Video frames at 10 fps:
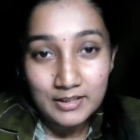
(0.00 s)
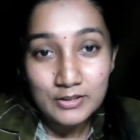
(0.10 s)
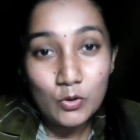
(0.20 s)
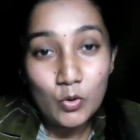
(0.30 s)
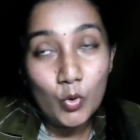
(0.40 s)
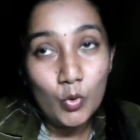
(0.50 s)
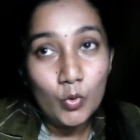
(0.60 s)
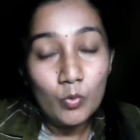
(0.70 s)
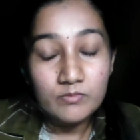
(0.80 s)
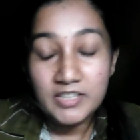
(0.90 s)

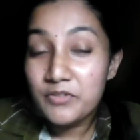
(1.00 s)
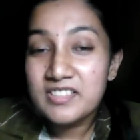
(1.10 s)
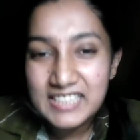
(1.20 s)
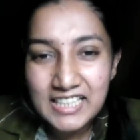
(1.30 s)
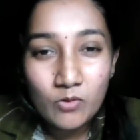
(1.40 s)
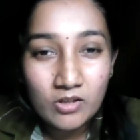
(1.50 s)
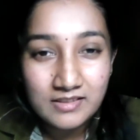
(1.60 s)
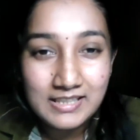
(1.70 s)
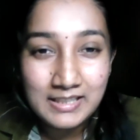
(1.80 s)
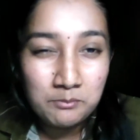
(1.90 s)
So the first year
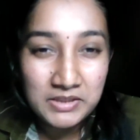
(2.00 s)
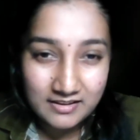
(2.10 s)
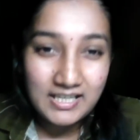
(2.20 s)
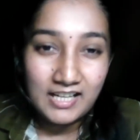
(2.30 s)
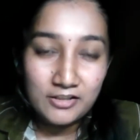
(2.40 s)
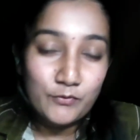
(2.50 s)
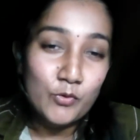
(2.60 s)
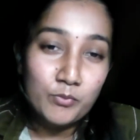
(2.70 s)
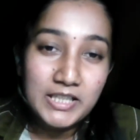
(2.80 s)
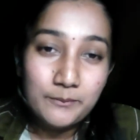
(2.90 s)
was a little bit challenge
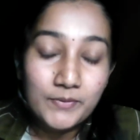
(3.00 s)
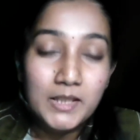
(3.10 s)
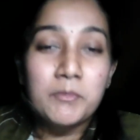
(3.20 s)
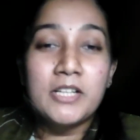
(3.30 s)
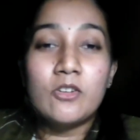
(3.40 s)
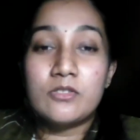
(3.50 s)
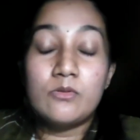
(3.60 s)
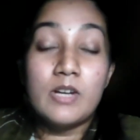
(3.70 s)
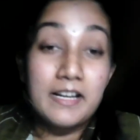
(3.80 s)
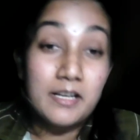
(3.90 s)
for me because
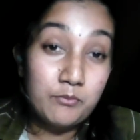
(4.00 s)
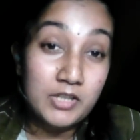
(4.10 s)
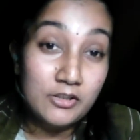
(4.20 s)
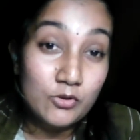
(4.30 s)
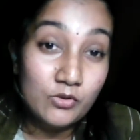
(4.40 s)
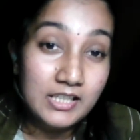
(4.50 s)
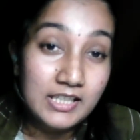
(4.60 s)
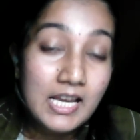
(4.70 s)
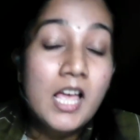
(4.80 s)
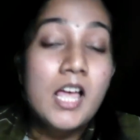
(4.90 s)
to adapting to
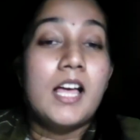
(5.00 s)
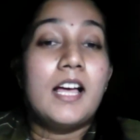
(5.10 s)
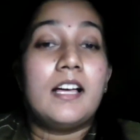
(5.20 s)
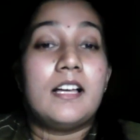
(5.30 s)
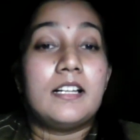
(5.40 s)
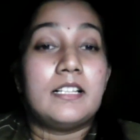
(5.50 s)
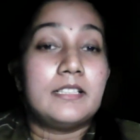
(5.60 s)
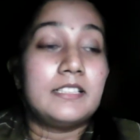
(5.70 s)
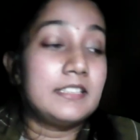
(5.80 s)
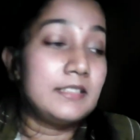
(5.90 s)
the
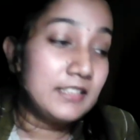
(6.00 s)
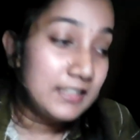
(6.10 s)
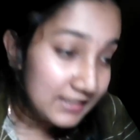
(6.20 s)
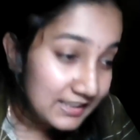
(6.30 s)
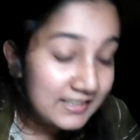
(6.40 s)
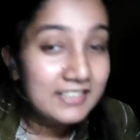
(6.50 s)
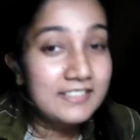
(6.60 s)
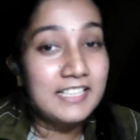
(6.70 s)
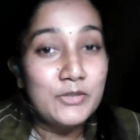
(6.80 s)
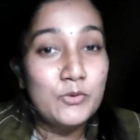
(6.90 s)

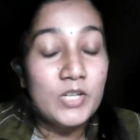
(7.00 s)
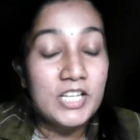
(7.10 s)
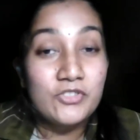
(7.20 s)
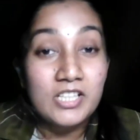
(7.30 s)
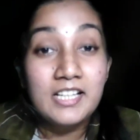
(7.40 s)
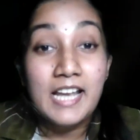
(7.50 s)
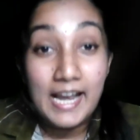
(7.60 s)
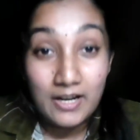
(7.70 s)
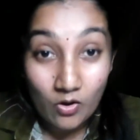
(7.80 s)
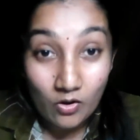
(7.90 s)
distance education
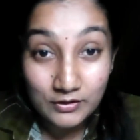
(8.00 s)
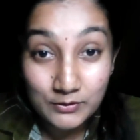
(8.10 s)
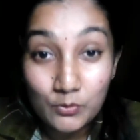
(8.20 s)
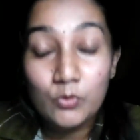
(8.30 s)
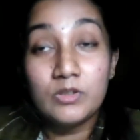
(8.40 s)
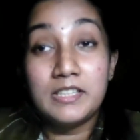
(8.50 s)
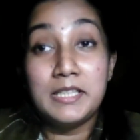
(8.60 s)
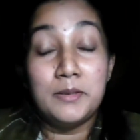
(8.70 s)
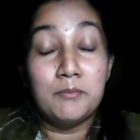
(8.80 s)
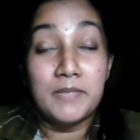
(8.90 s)
and also
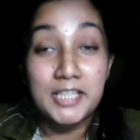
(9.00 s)
the